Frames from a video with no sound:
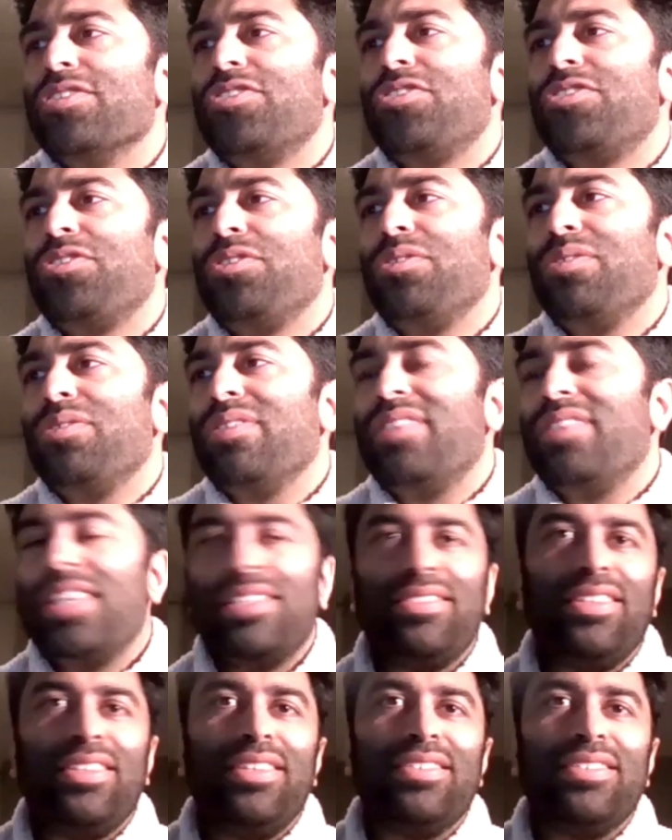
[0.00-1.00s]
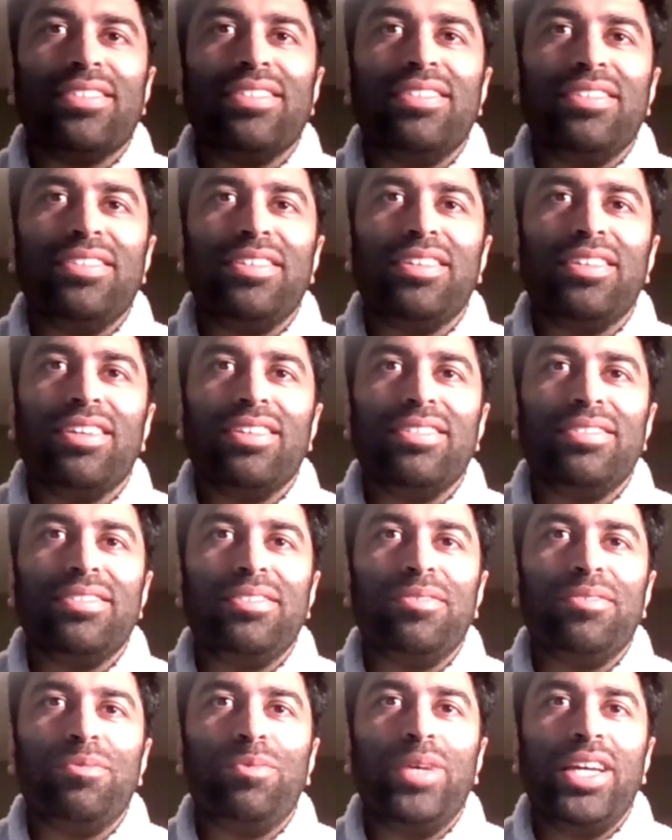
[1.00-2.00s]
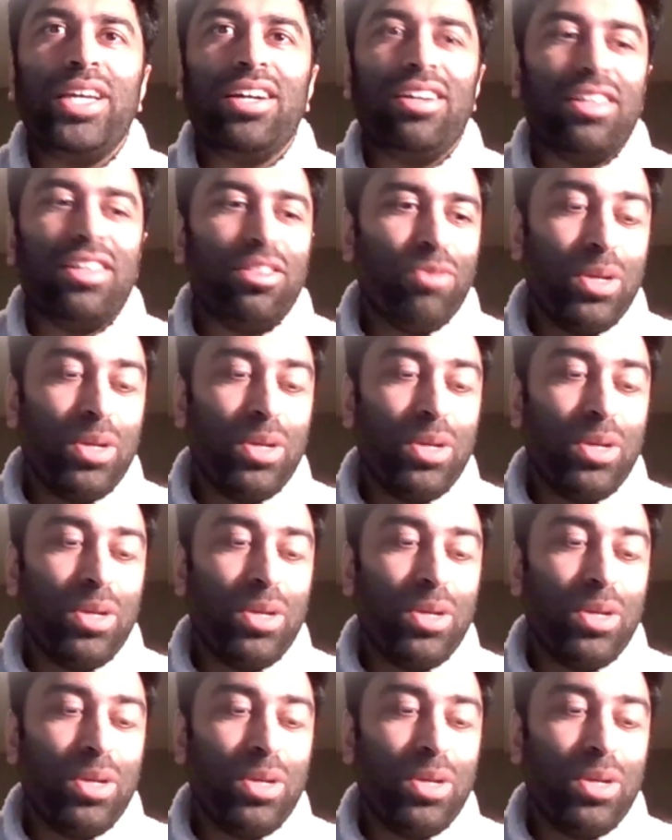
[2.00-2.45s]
on to this season, we are